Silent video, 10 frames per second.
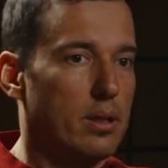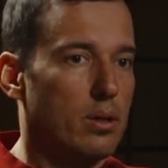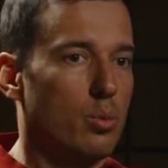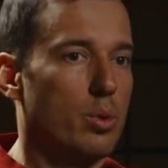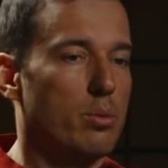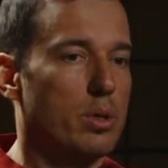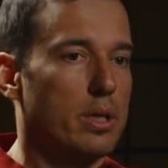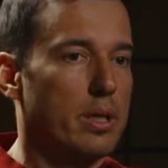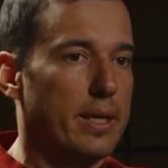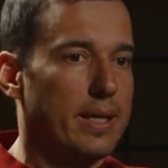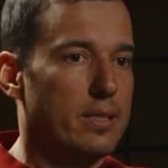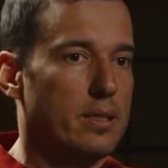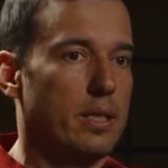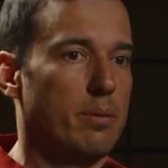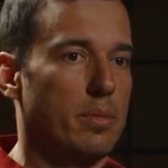we were
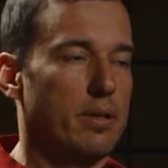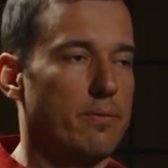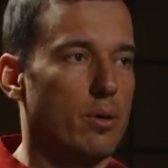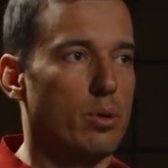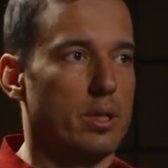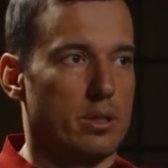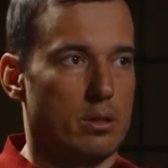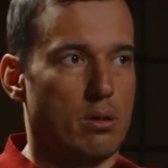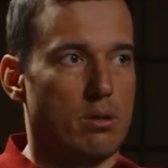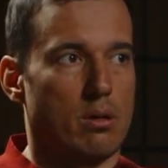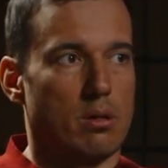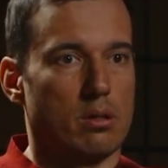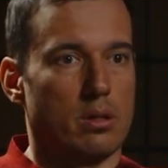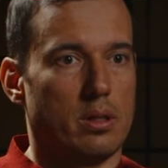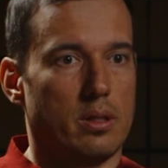extremely focused
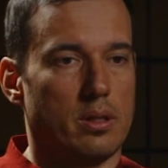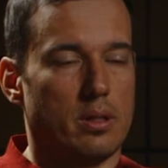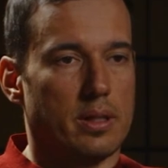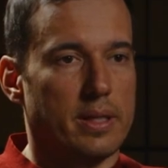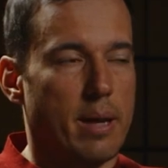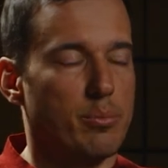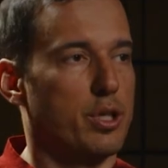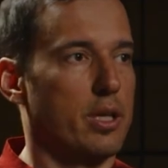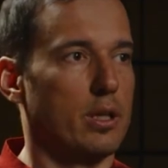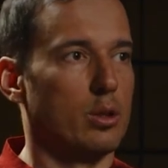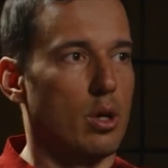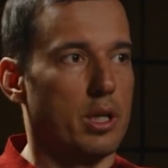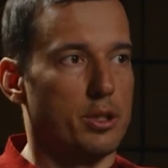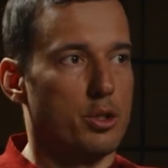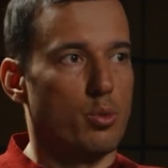on capturing
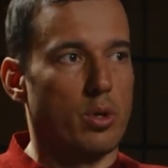knowledge.